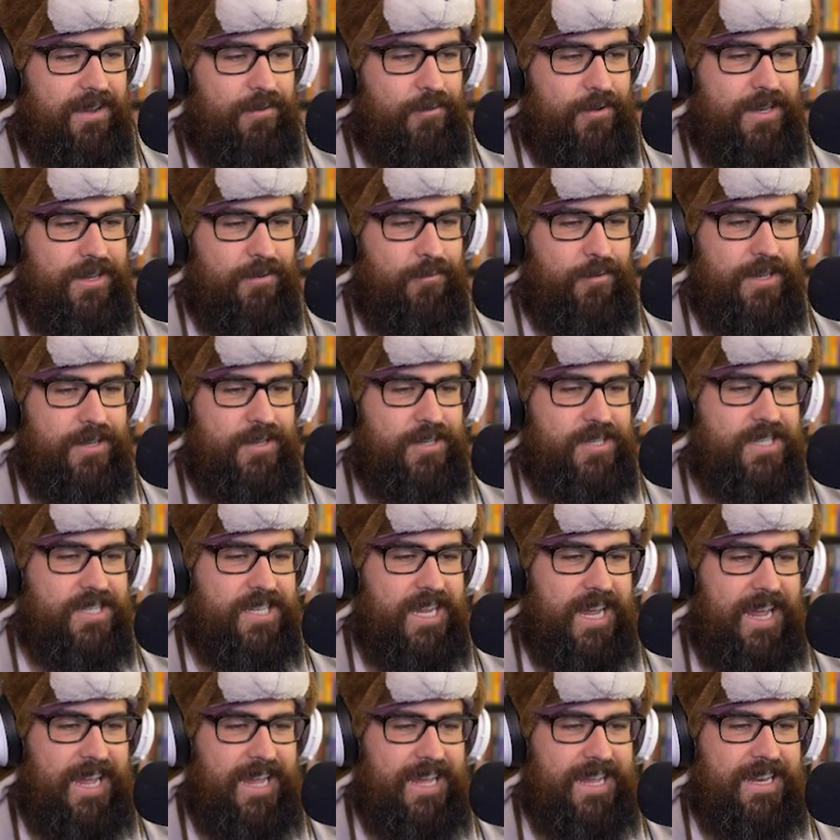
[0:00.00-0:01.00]
What, what, are you
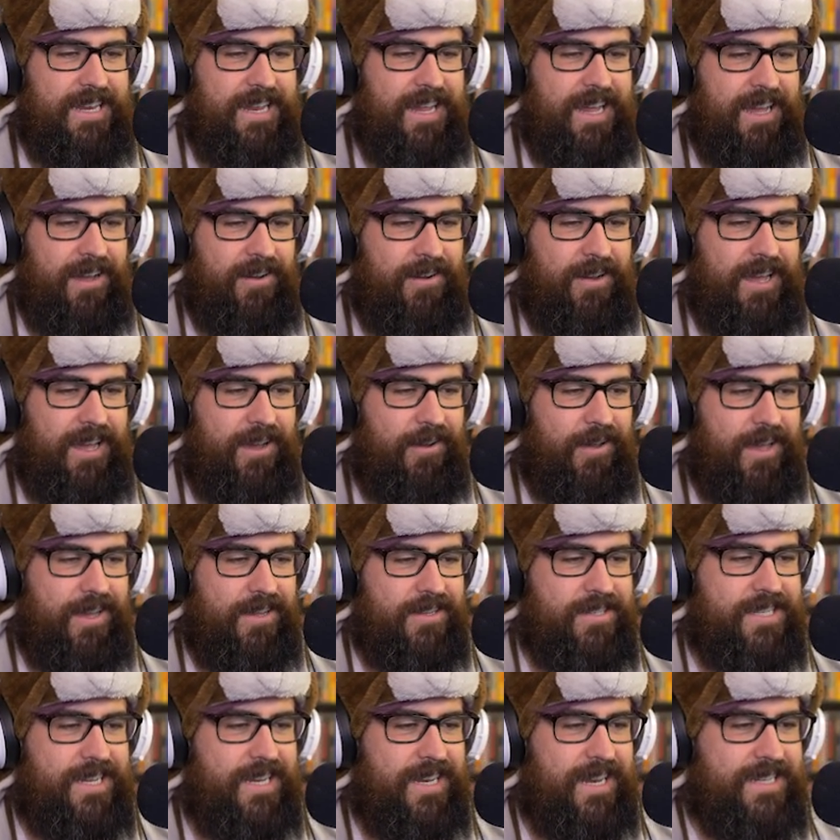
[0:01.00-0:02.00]
saying? How, how
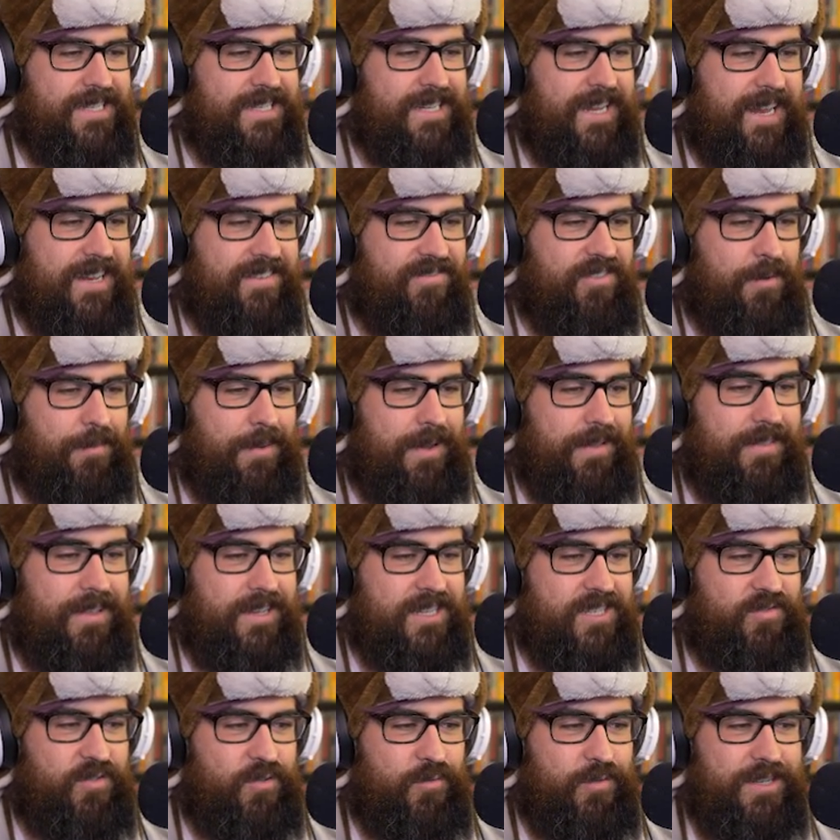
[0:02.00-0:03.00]
else can I satisfy my
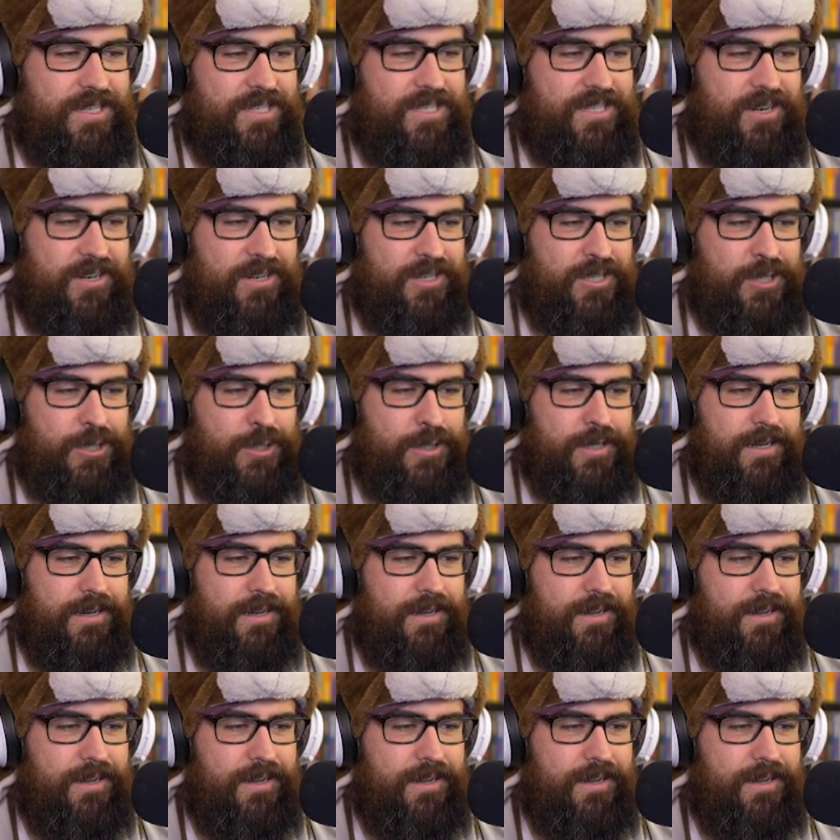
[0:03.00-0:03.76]
lust for research? No.